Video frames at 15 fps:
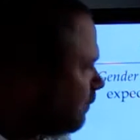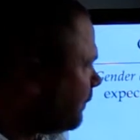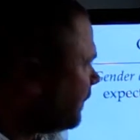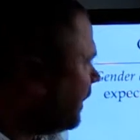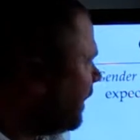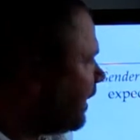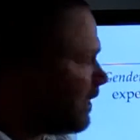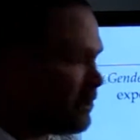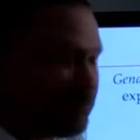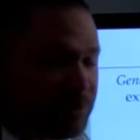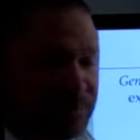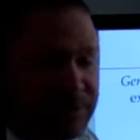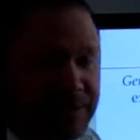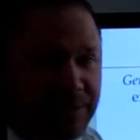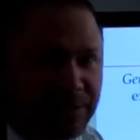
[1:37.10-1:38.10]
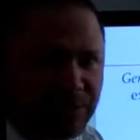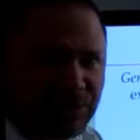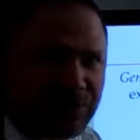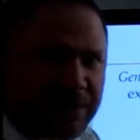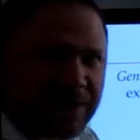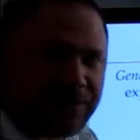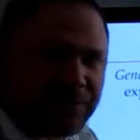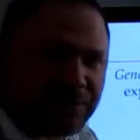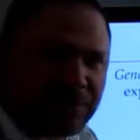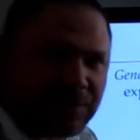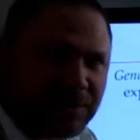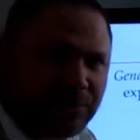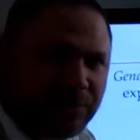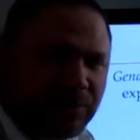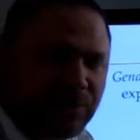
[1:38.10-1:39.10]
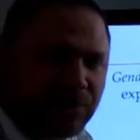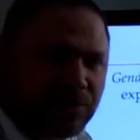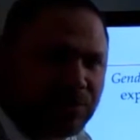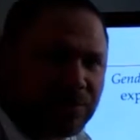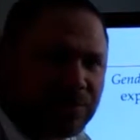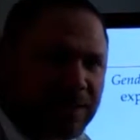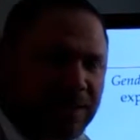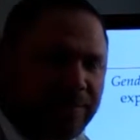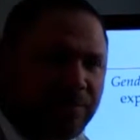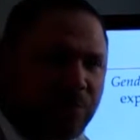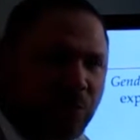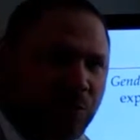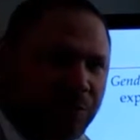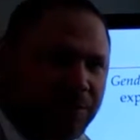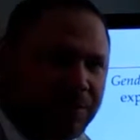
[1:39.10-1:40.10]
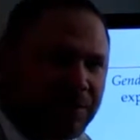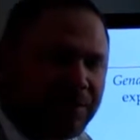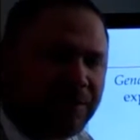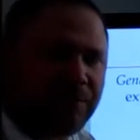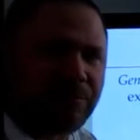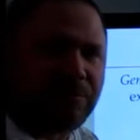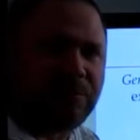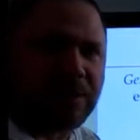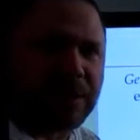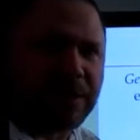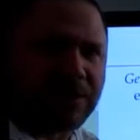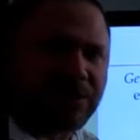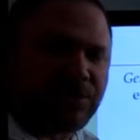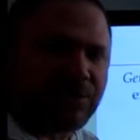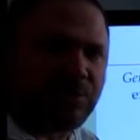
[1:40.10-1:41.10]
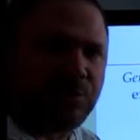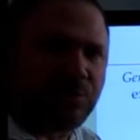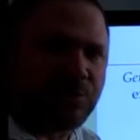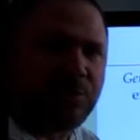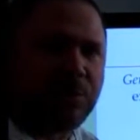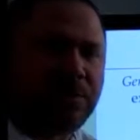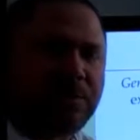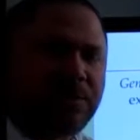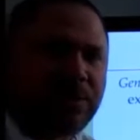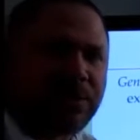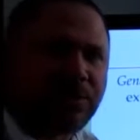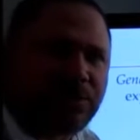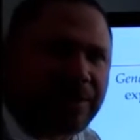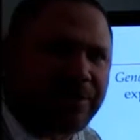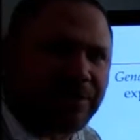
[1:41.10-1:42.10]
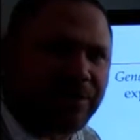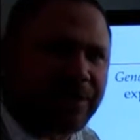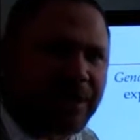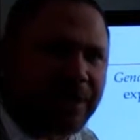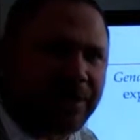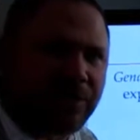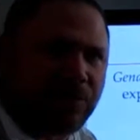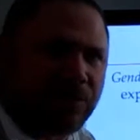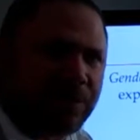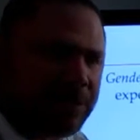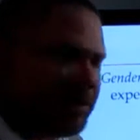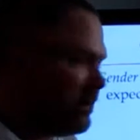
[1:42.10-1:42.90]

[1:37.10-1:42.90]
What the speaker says: as we'll see in this chapter, some cultures have more than two gender categories.